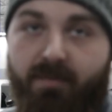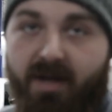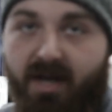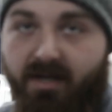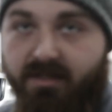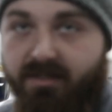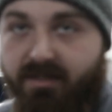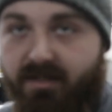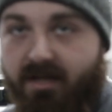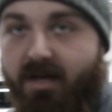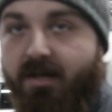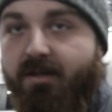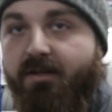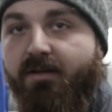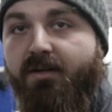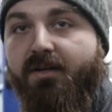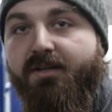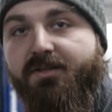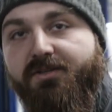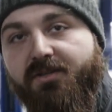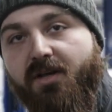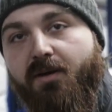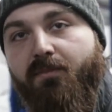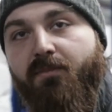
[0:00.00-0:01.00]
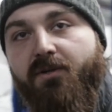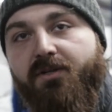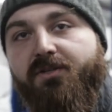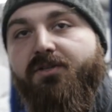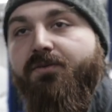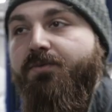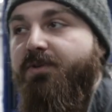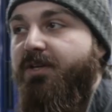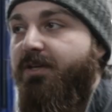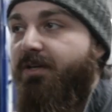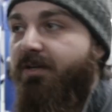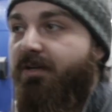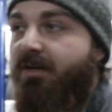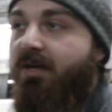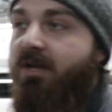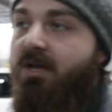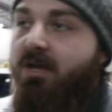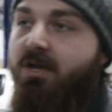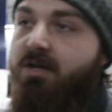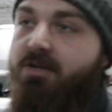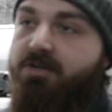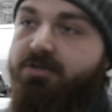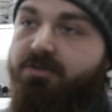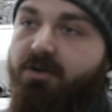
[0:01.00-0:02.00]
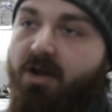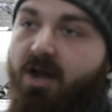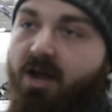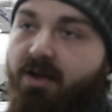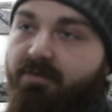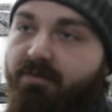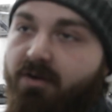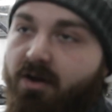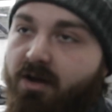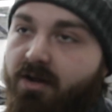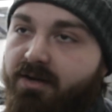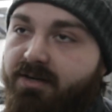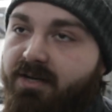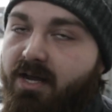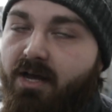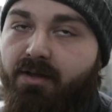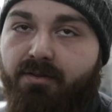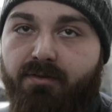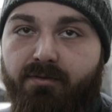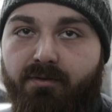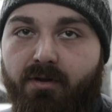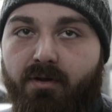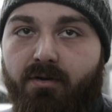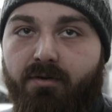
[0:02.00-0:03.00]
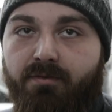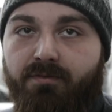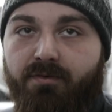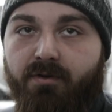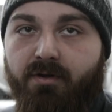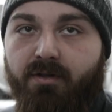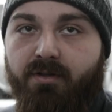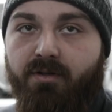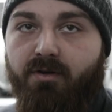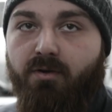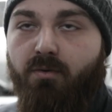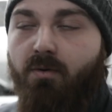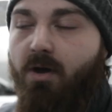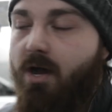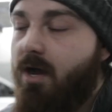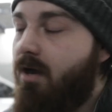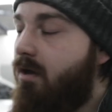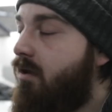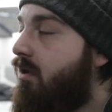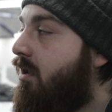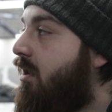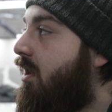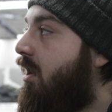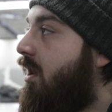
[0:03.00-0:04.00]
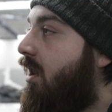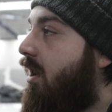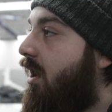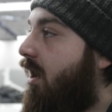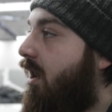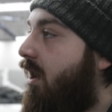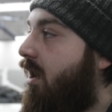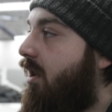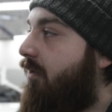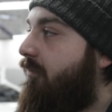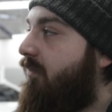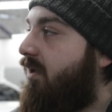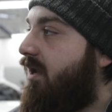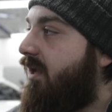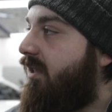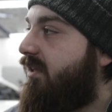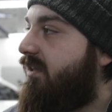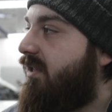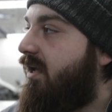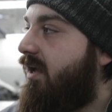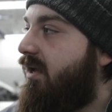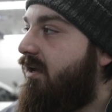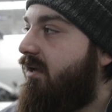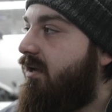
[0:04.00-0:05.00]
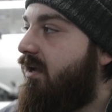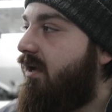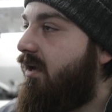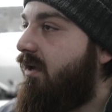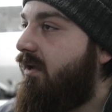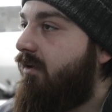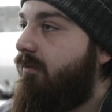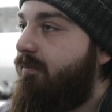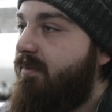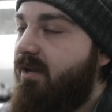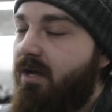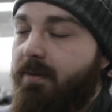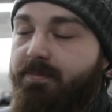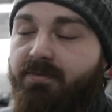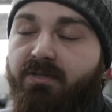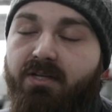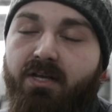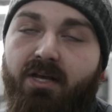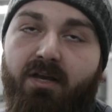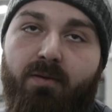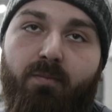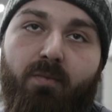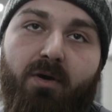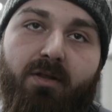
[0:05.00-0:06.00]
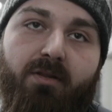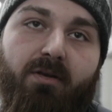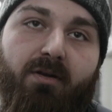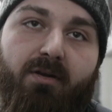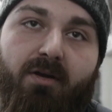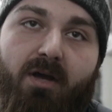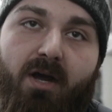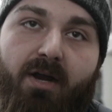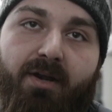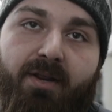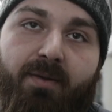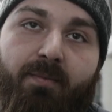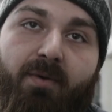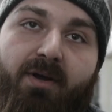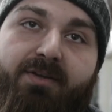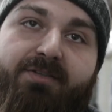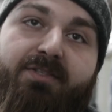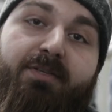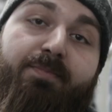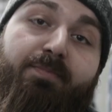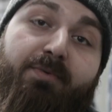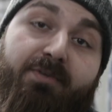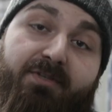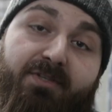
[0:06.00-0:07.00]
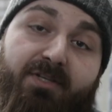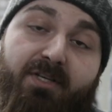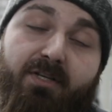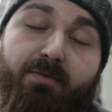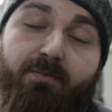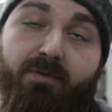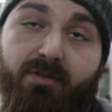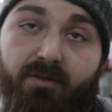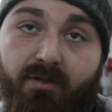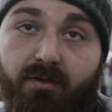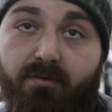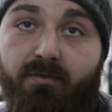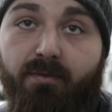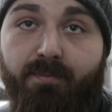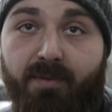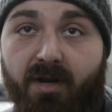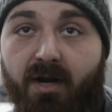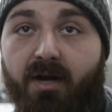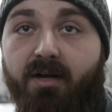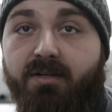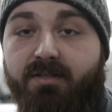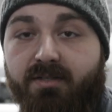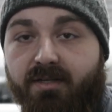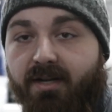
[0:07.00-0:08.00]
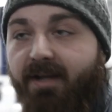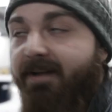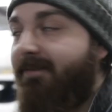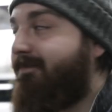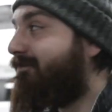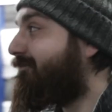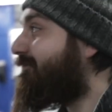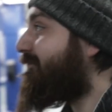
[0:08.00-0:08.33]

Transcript: back together and assemble it so he can drive on down the road for a little while. And then it'll be up to him whether or not he wants to proceed with the repair today.